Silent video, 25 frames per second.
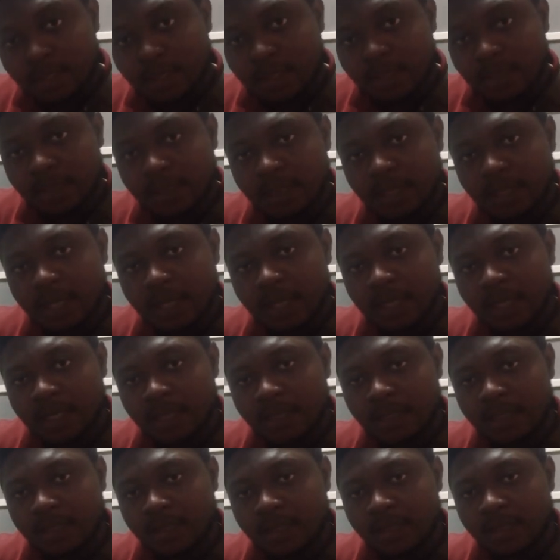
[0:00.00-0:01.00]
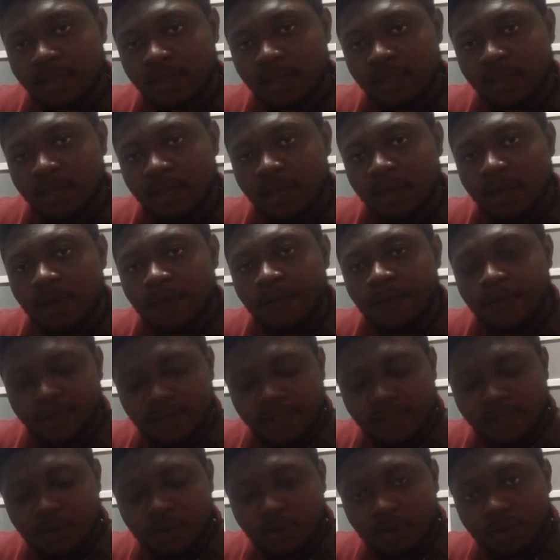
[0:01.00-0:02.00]
string that is facing
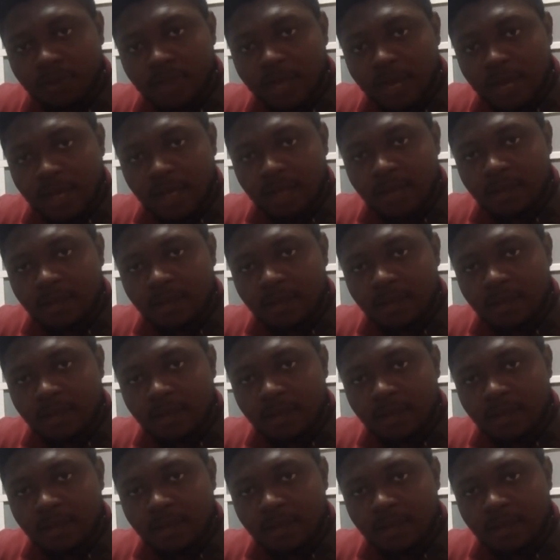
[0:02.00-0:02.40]
your thigh.